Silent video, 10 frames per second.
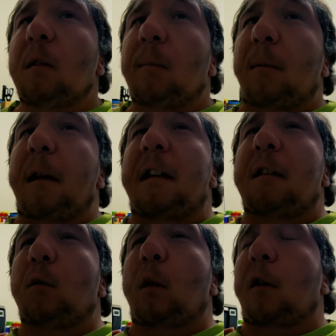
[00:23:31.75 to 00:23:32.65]
I'm
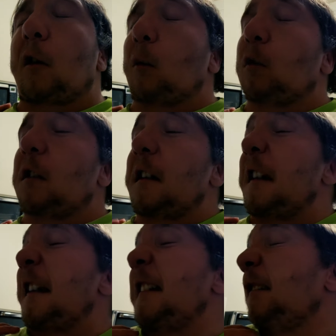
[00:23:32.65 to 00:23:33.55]
debating whether I want to
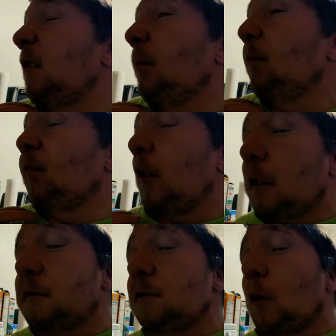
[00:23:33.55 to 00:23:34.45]
eat some
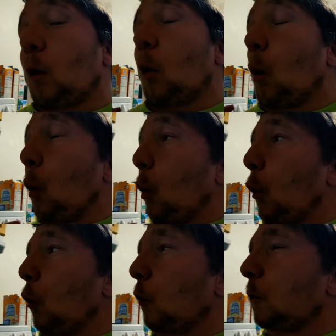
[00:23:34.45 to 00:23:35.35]
first
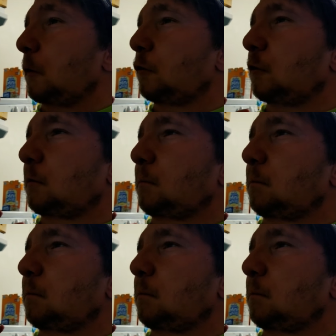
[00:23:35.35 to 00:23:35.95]
or just